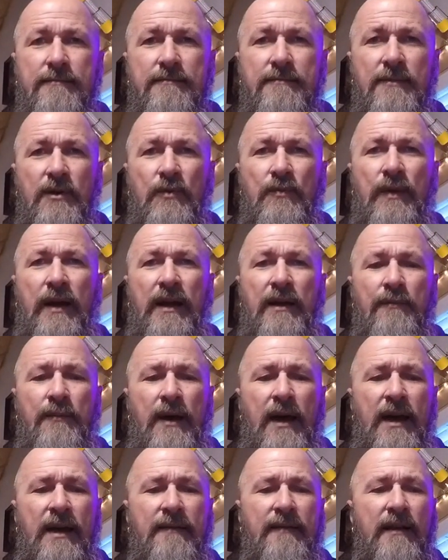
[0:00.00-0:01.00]
are
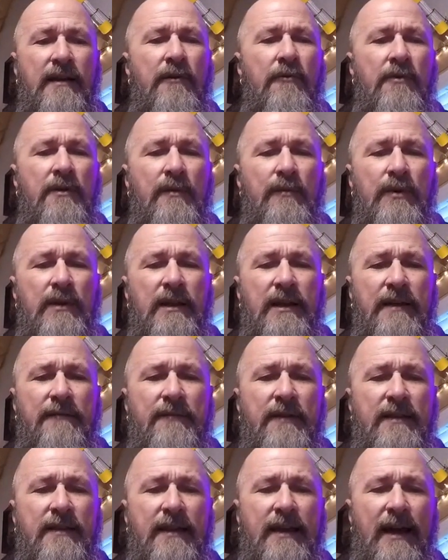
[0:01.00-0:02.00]
man-made. They don't want to believe
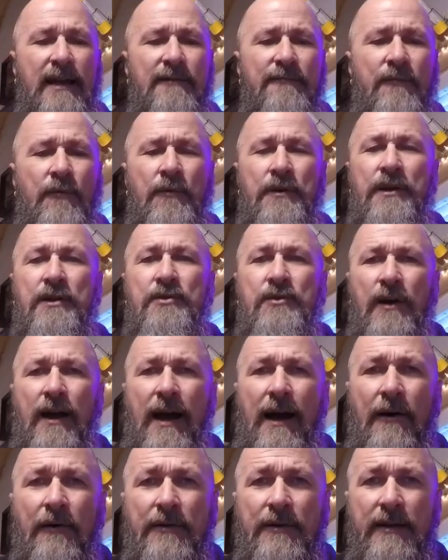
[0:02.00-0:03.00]
that the California
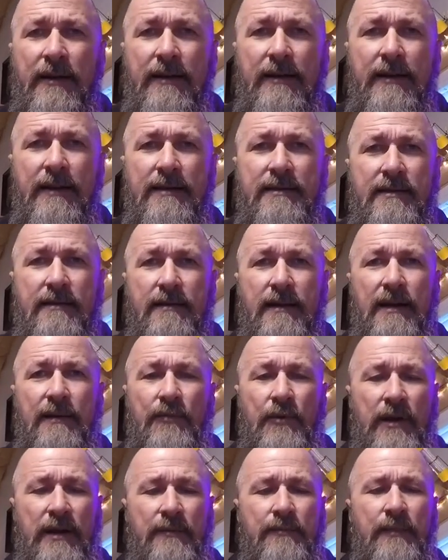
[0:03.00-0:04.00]
drought is
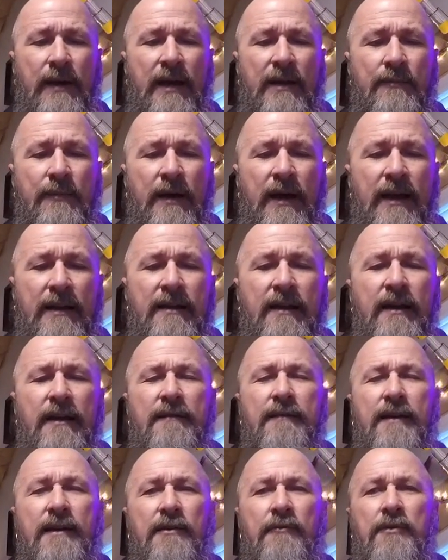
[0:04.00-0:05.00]
deliberate and man-made.
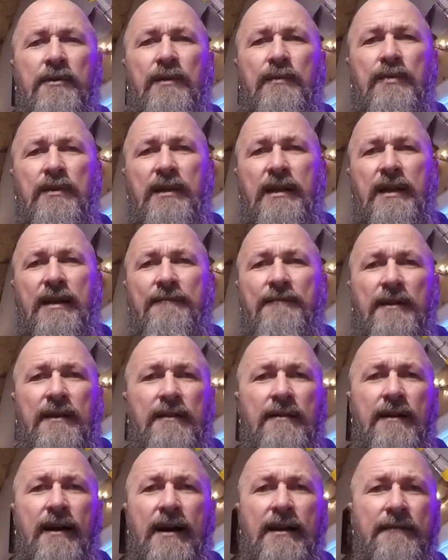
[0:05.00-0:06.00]
They don't want to believe that a
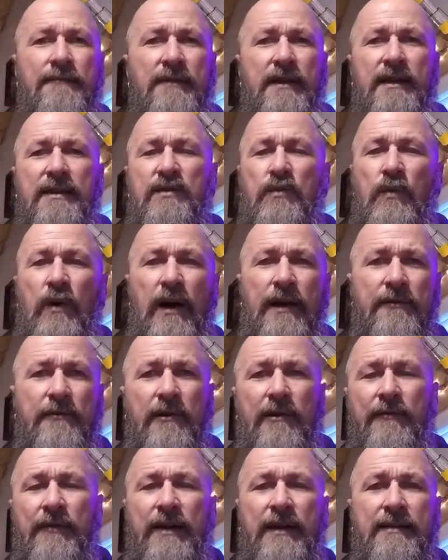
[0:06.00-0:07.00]
lot of these
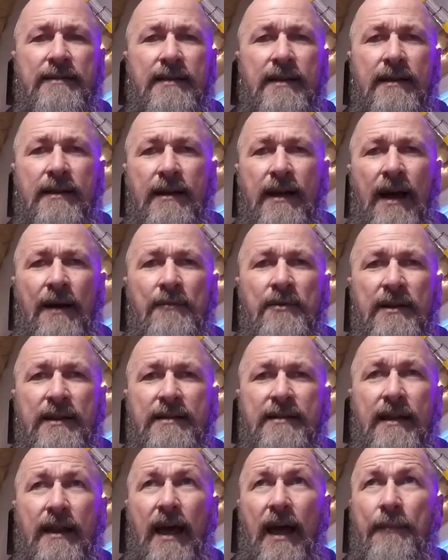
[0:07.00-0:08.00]
weather events and
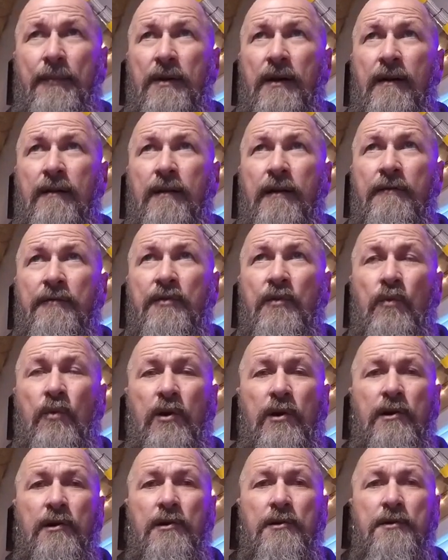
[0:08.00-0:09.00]
anomalies that happen all over the
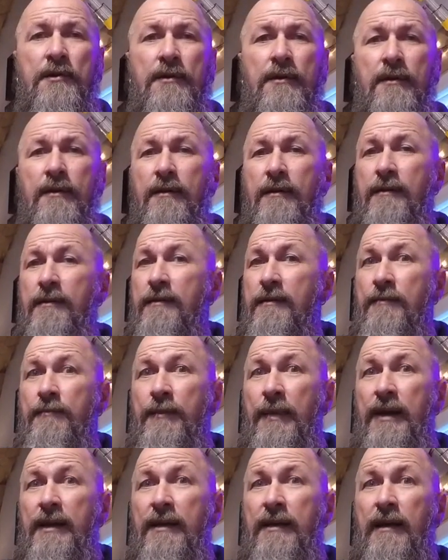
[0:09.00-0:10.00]
world,
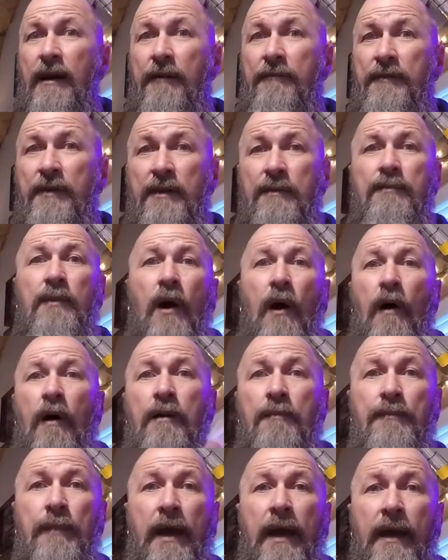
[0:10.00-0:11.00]
many of them
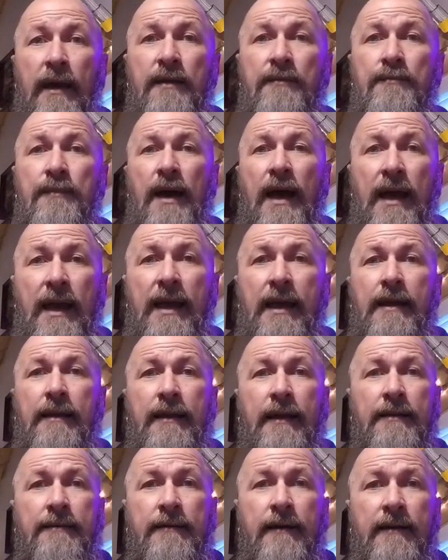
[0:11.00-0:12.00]
are man-made
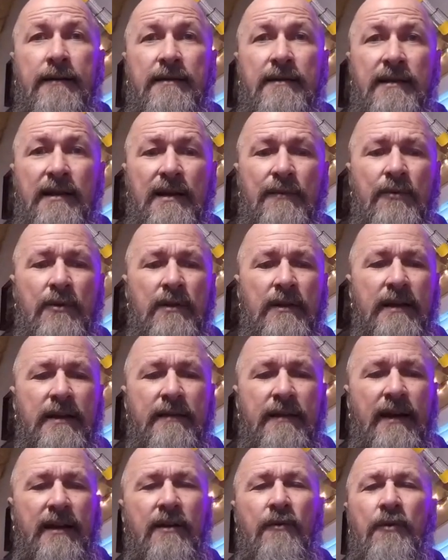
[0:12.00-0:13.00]
and done deliberately.
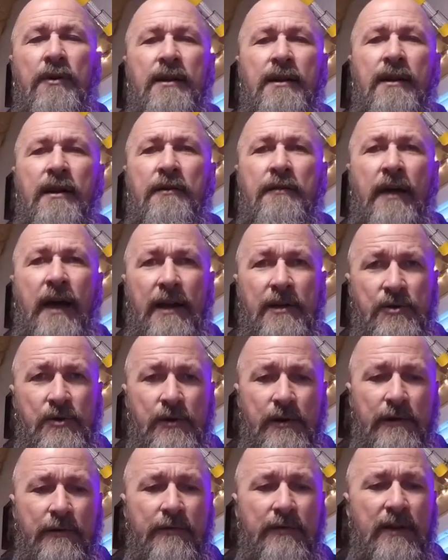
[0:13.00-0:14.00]
They don't want to know that
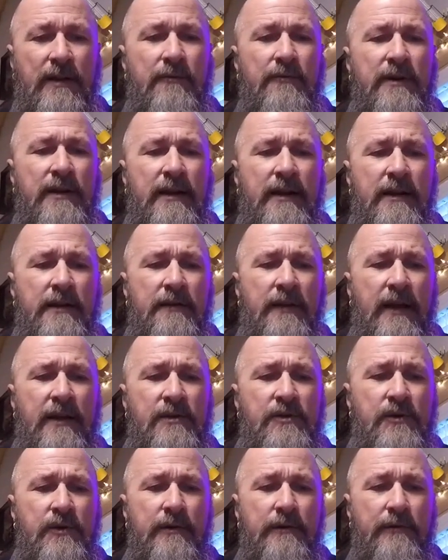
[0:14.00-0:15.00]
truth. They don't want to hear
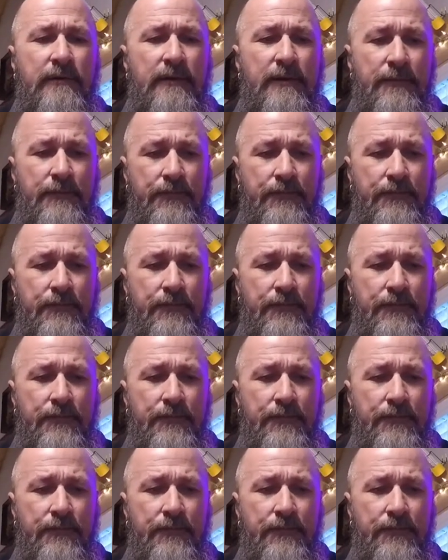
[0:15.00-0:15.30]
that truth.